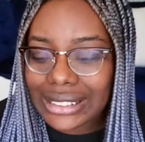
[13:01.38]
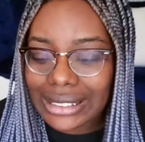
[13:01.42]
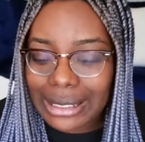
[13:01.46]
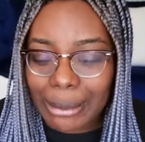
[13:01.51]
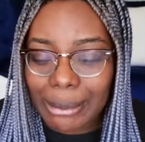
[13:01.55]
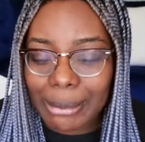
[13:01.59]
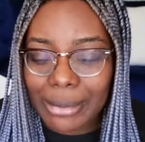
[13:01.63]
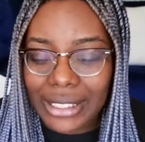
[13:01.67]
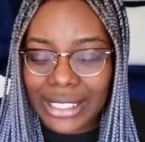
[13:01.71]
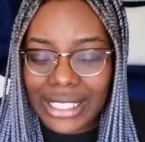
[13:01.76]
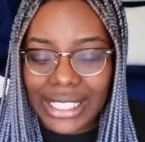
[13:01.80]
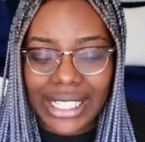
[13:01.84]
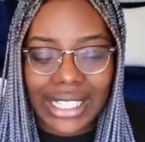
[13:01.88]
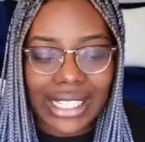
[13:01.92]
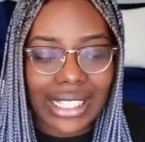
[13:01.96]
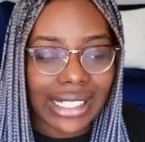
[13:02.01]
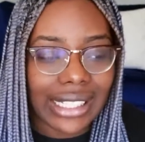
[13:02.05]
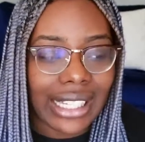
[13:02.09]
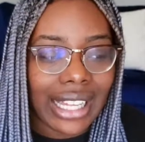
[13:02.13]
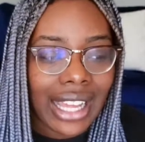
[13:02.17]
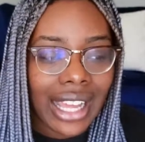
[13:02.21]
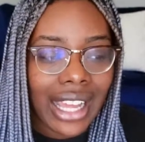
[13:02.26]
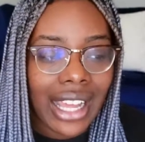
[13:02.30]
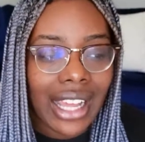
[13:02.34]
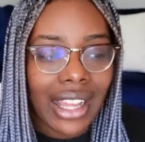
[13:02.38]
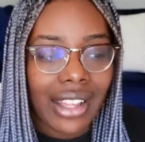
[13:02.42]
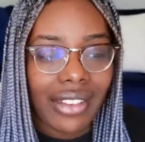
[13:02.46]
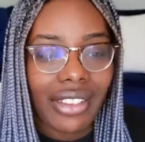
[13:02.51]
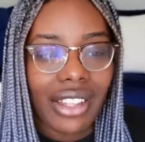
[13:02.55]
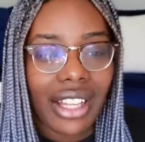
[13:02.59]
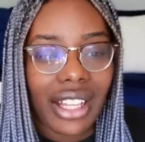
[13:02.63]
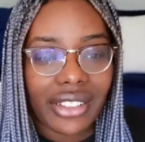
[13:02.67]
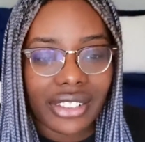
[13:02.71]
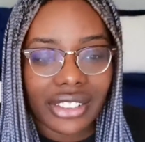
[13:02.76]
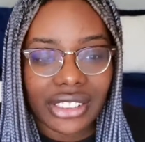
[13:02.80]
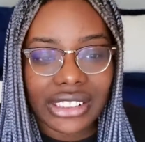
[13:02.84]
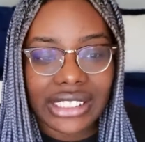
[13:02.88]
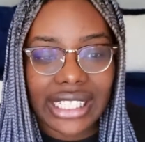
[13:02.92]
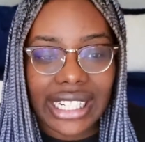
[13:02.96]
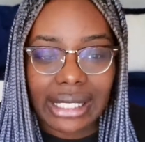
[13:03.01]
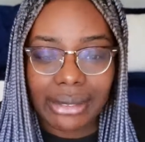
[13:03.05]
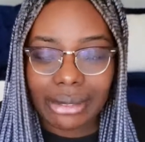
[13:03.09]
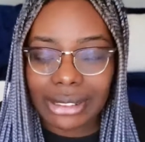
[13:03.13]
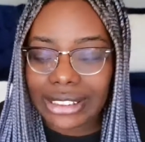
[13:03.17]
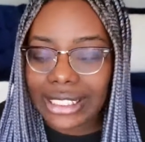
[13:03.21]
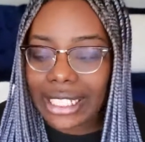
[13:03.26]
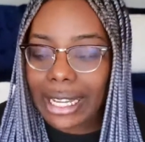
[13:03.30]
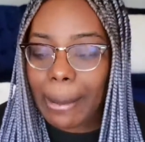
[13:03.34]
something the other day,
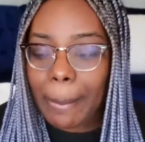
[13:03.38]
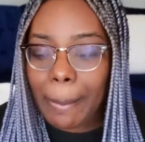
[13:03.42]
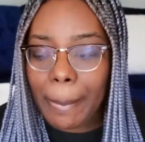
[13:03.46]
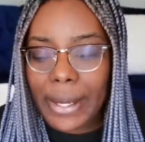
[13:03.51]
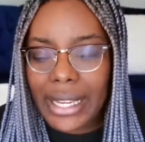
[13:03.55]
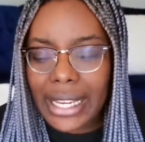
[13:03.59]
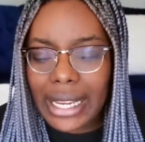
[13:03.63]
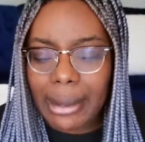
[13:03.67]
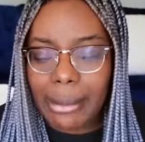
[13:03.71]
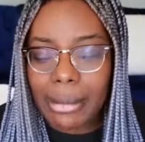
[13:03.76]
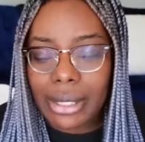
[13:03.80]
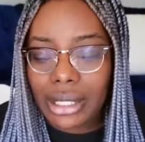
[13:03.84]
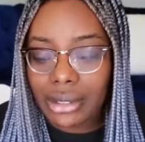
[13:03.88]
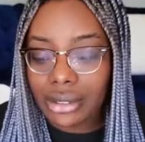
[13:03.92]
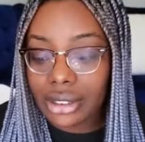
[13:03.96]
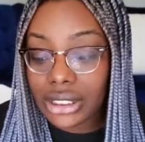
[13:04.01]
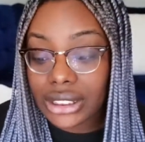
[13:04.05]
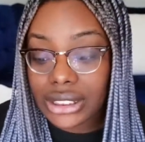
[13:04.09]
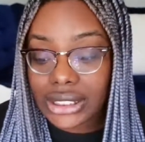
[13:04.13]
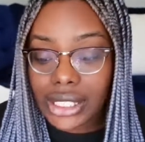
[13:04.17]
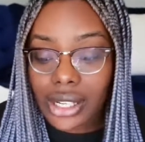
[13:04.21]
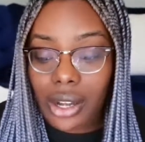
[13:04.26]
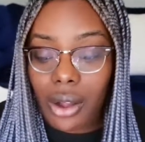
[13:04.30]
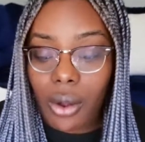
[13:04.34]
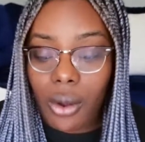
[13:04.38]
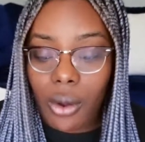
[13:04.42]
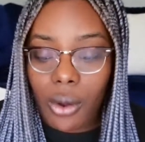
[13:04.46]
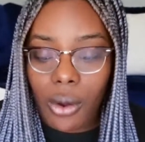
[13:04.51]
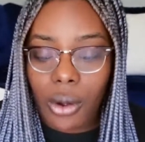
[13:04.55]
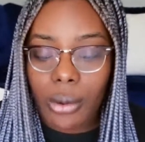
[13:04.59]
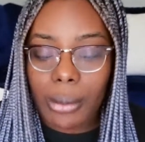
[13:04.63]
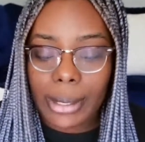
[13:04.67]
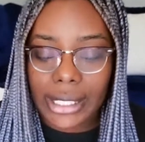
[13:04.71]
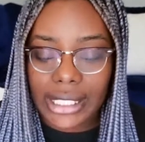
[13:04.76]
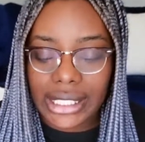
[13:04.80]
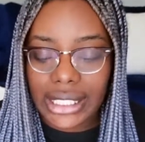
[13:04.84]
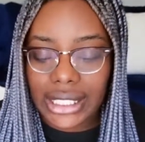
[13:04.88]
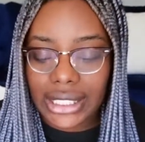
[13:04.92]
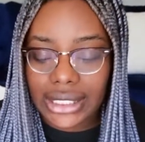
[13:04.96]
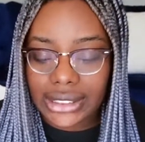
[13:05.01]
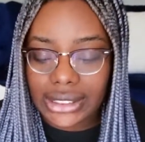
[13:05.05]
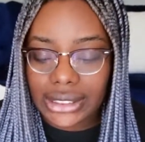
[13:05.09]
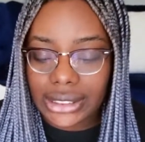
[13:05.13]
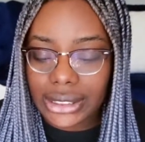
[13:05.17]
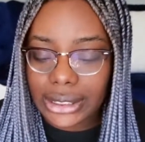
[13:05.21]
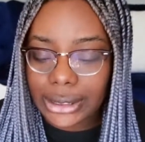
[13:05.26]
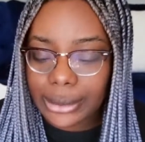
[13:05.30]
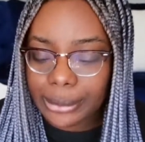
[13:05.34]
it was like a meme, and I was just like, oh my
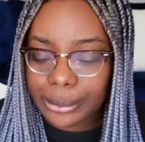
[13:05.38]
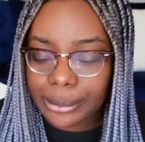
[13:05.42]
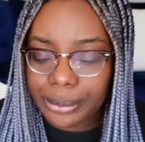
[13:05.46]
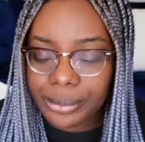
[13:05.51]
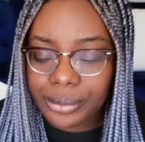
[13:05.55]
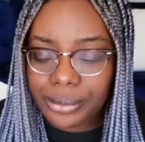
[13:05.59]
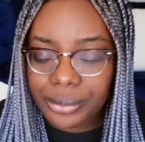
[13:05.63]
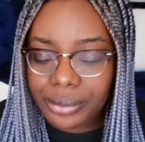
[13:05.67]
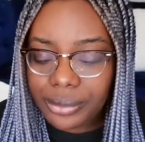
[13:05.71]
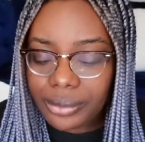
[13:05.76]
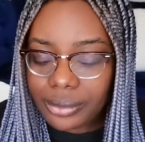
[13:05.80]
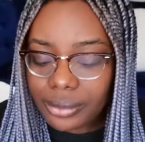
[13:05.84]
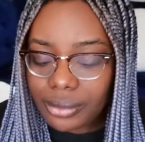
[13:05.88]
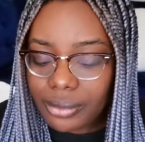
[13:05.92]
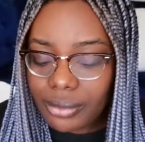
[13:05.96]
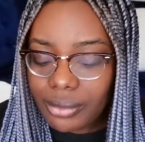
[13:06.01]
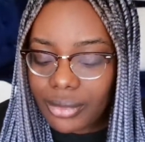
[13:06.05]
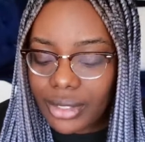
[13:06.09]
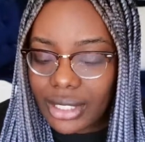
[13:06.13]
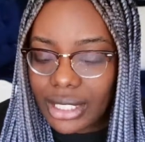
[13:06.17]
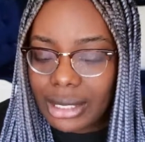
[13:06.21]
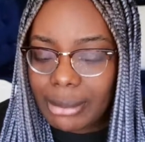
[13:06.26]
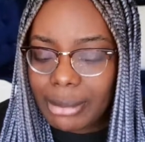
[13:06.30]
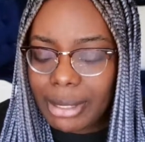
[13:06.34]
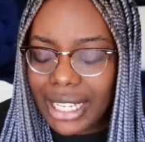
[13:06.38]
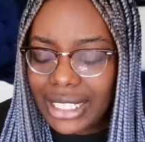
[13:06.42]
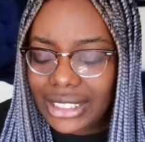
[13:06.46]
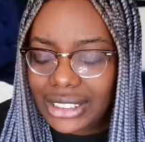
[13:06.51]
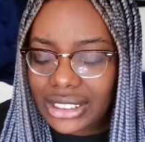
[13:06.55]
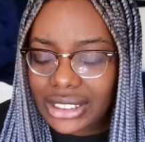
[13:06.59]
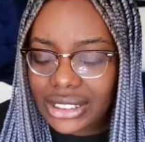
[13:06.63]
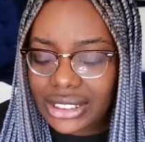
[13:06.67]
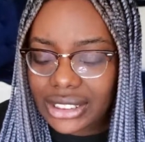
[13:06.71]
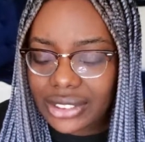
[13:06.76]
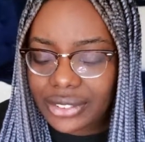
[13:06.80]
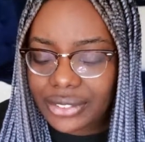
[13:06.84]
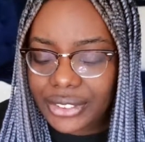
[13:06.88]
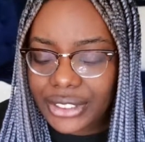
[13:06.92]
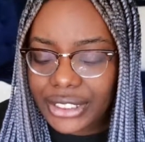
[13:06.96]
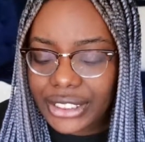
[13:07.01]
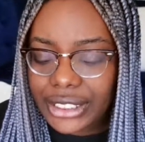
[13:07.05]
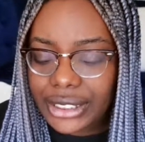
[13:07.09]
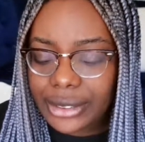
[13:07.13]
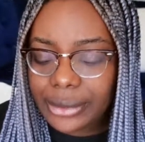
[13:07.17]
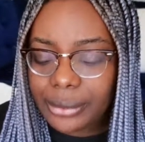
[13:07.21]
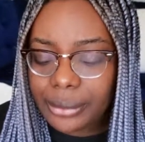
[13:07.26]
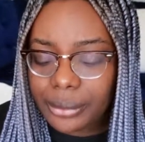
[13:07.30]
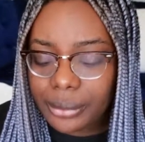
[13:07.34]
gosh, um, let me actually look for
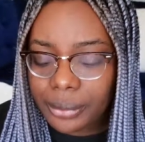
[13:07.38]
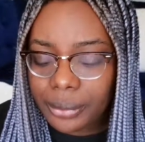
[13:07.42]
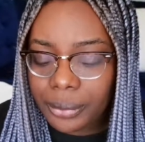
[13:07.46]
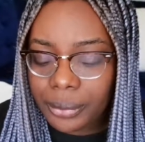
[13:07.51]
it.